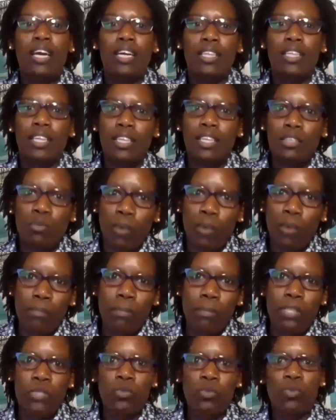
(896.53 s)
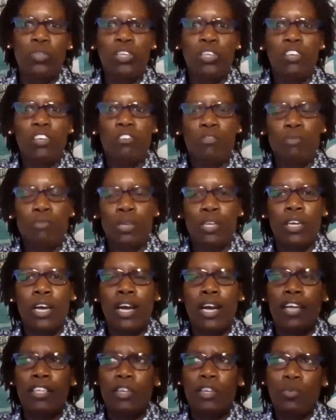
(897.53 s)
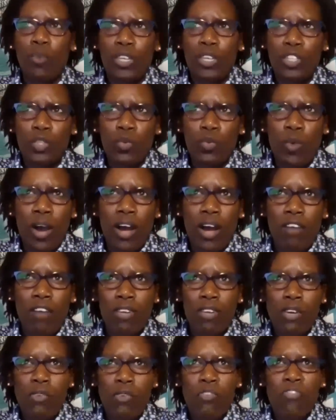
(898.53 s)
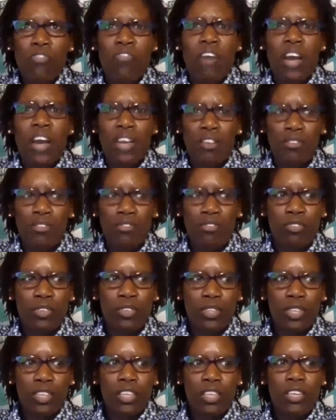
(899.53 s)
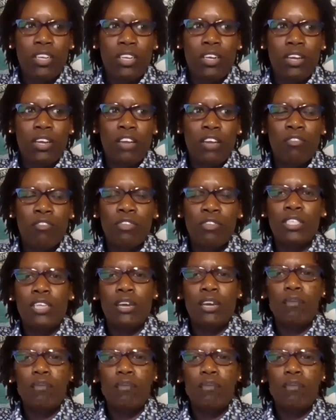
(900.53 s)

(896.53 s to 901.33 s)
And then one person would give me. And then once you have around five, then every